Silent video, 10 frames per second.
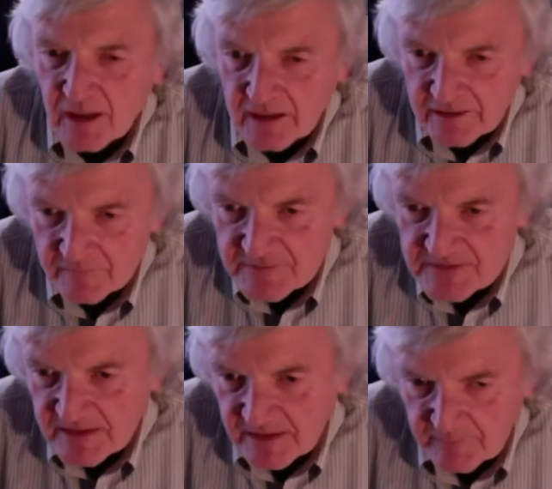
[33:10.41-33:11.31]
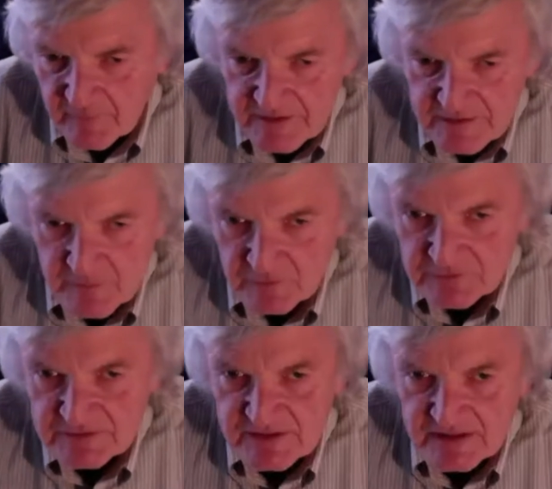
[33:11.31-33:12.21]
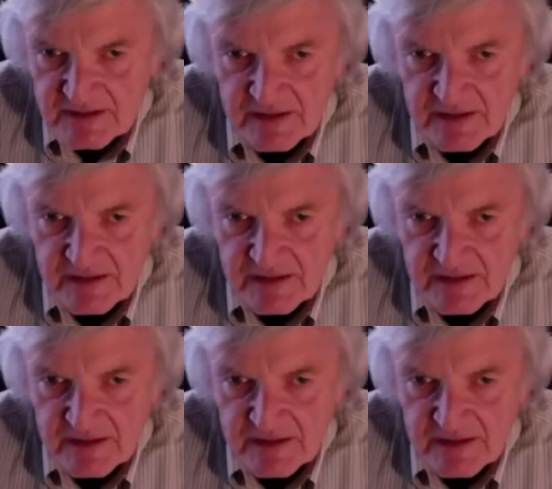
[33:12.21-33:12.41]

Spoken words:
items that anybody's purchasing.